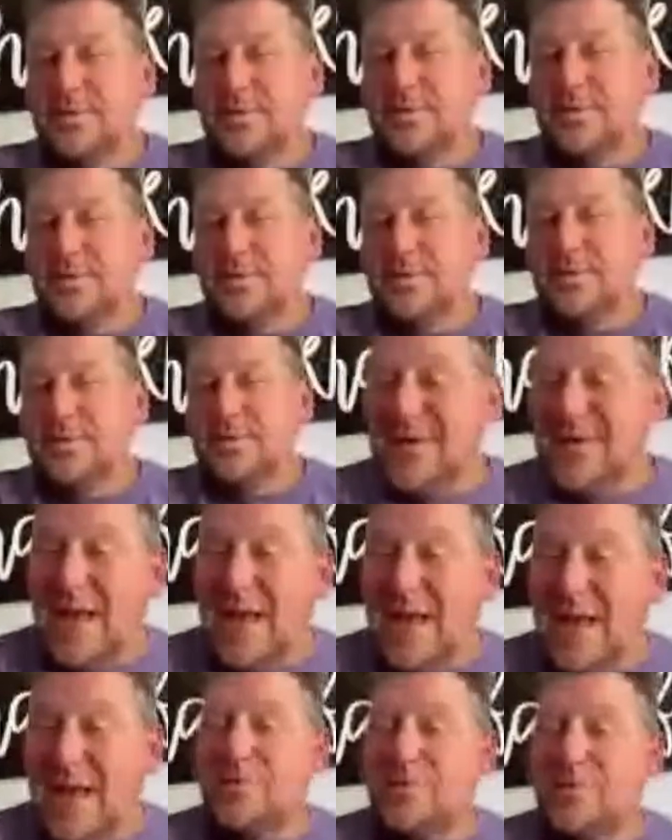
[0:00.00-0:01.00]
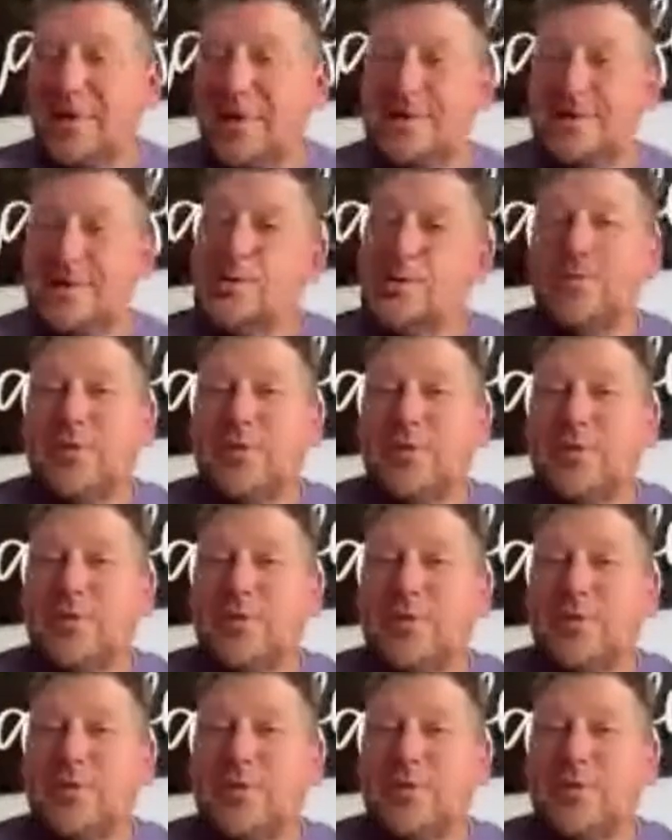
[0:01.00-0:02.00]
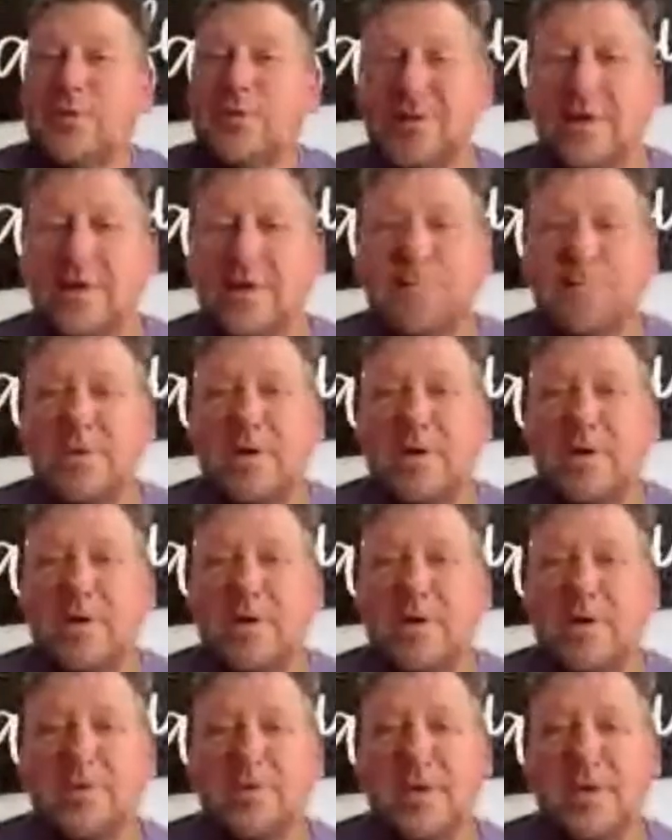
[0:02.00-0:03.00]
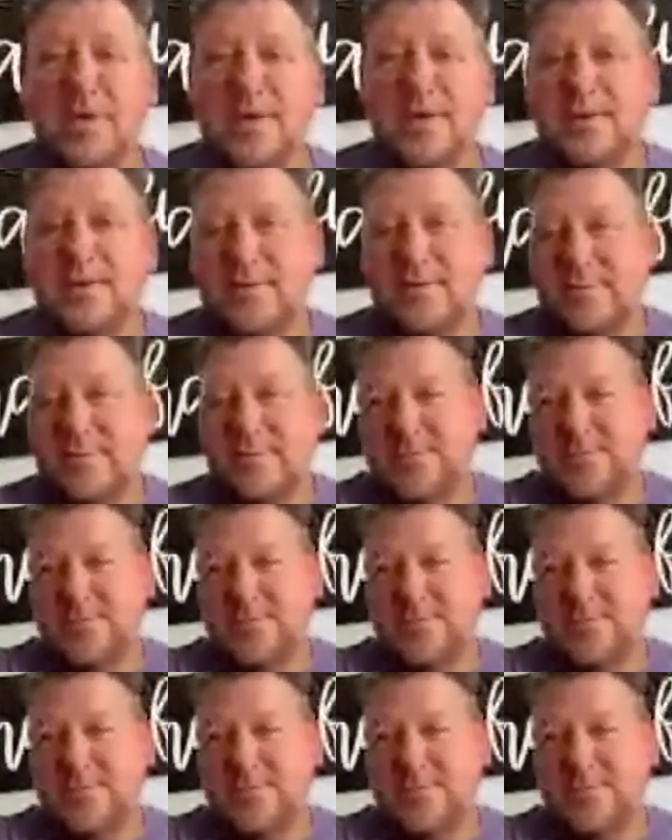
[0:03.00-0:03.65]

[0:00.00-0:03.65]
If we go this heavy with Minnesota Viking talk, are they going to be all right with that?